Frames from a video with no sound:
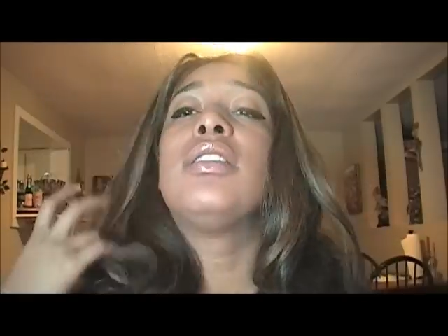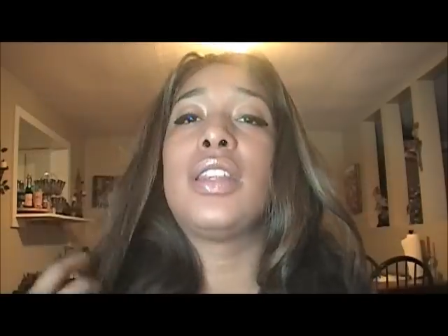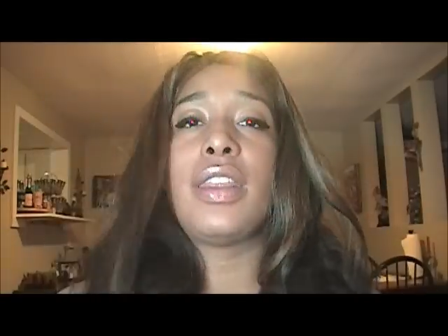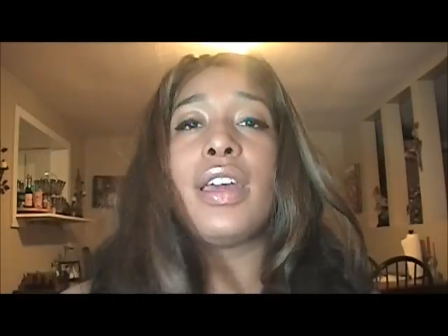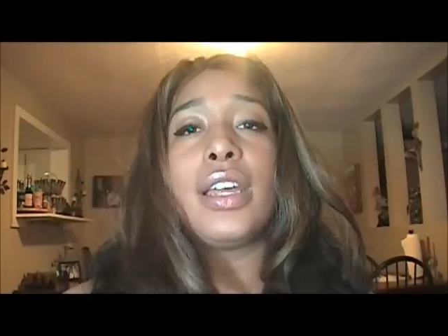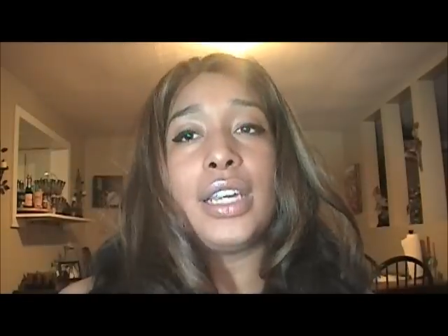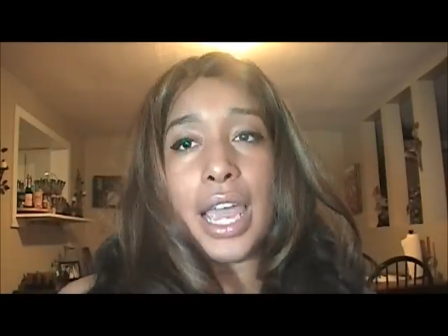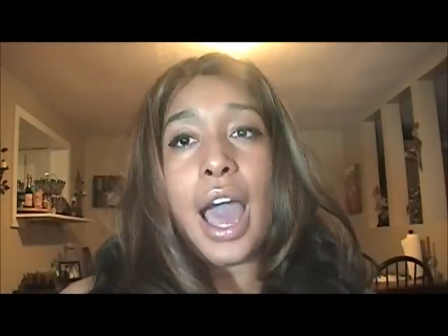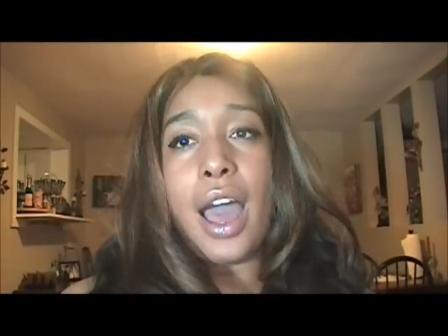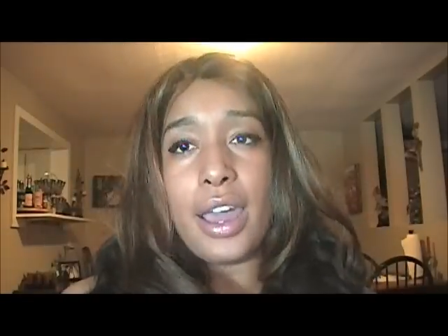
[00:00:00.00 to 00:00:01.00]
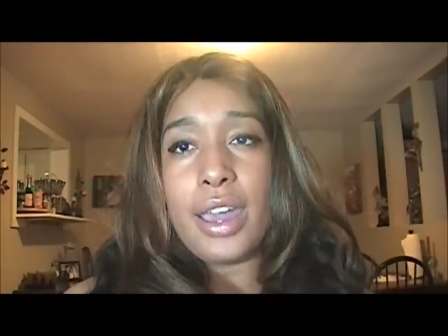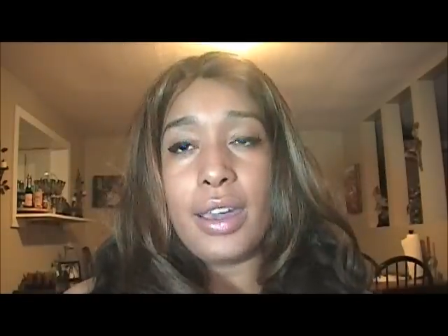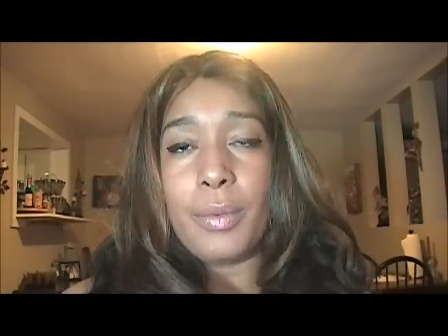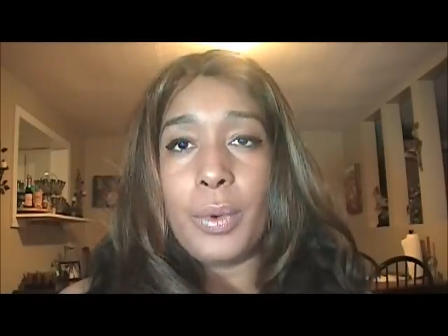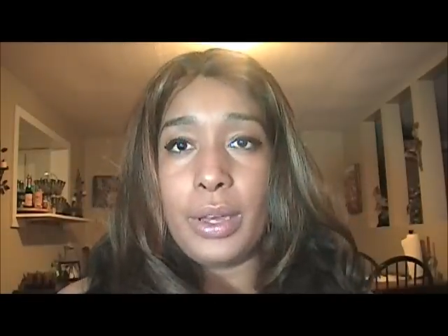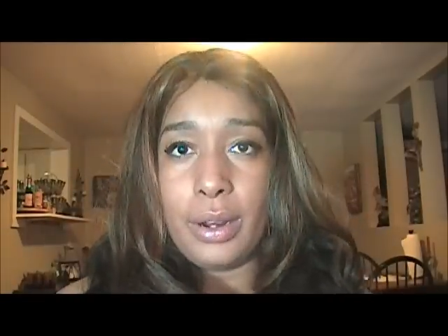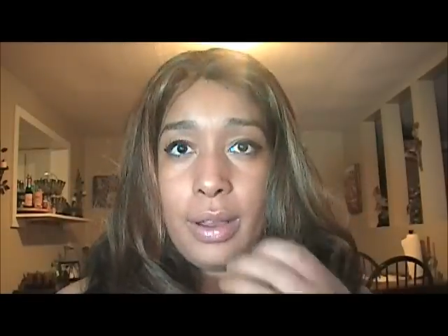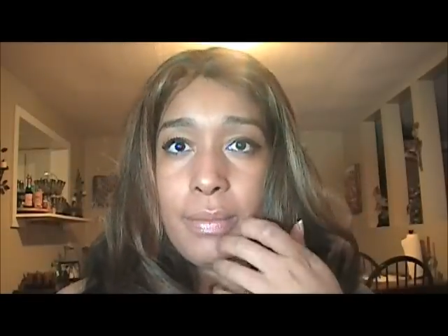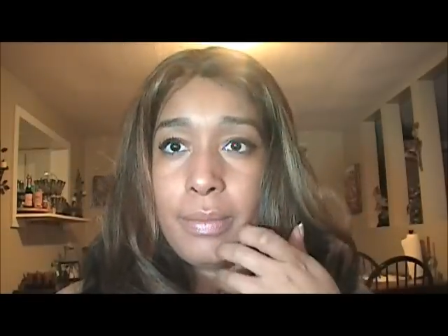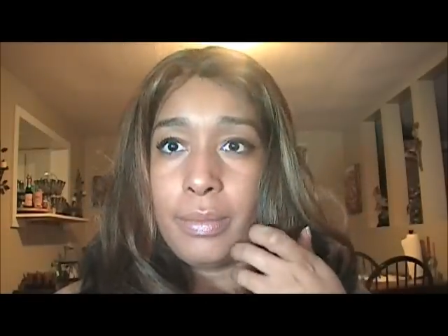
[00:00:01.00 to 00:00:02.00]
then yeah, it would,
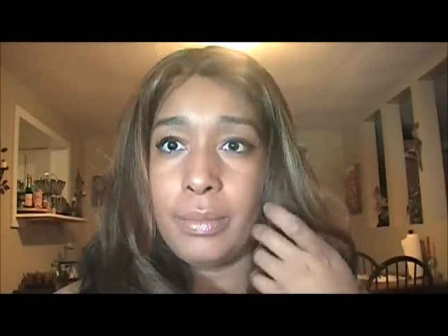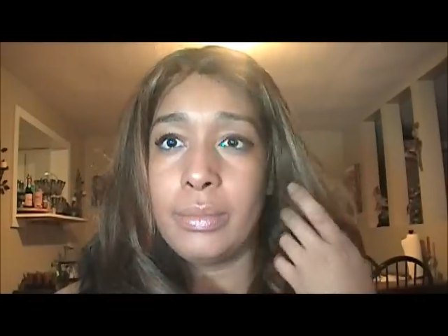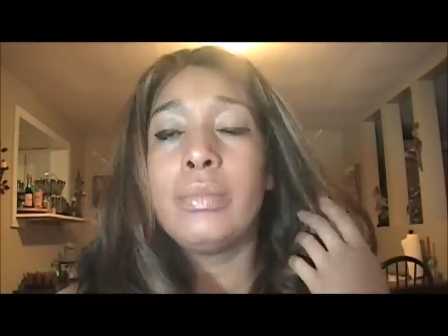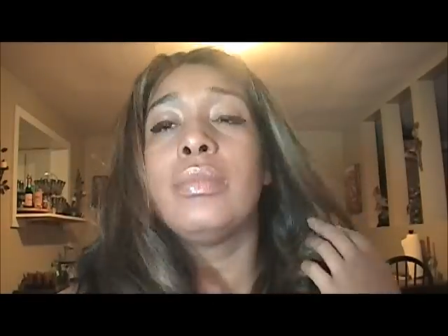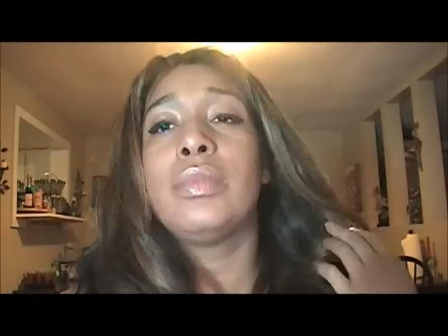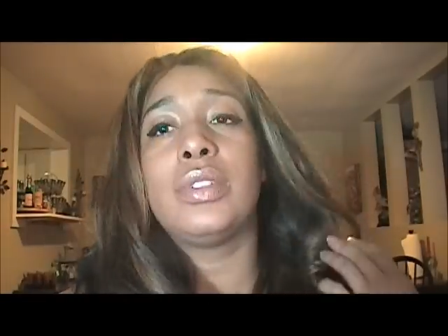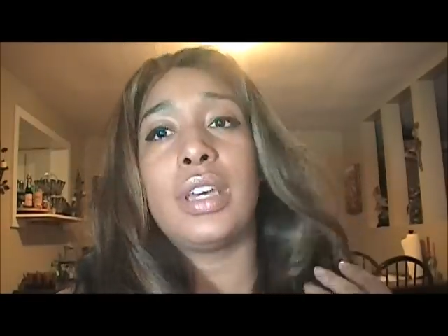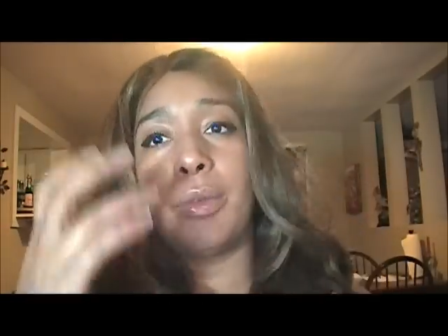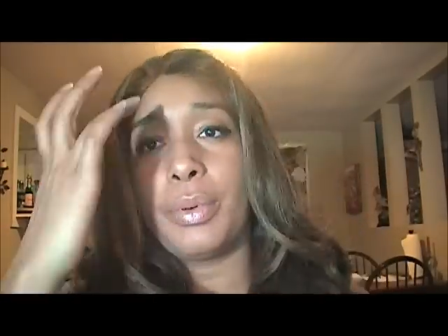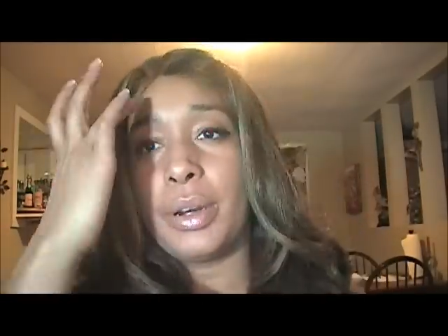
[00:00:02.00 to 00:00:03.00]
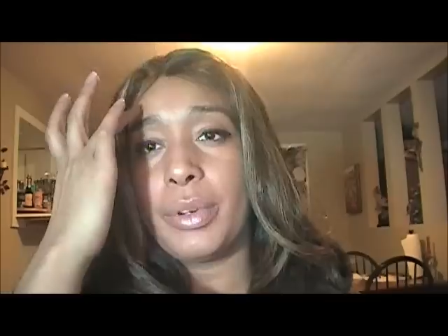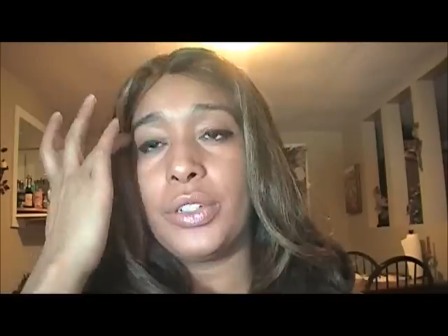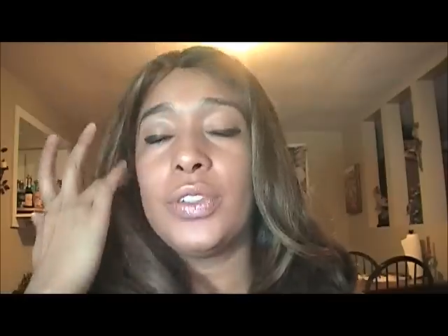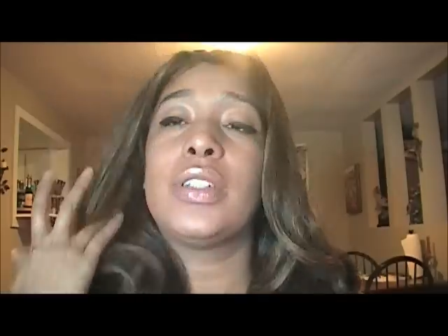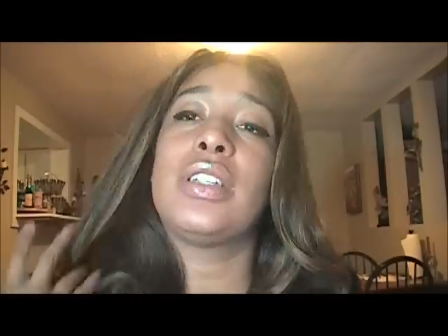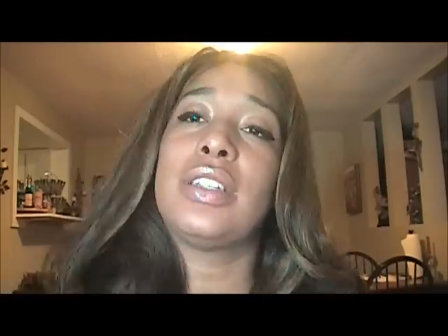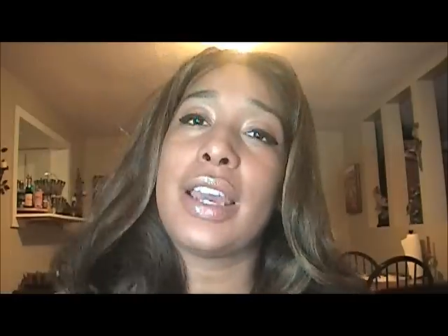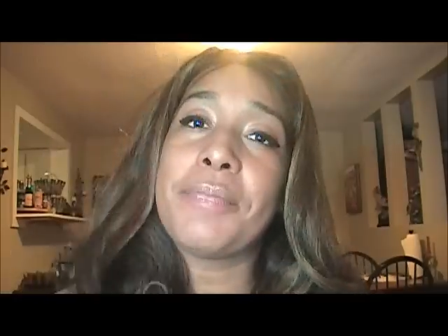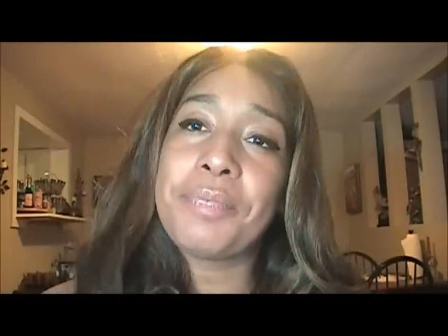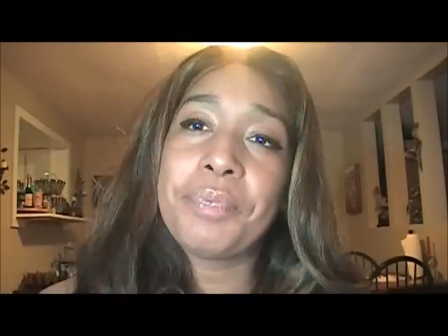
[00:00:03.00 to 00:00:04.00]
it pretty much feels the same.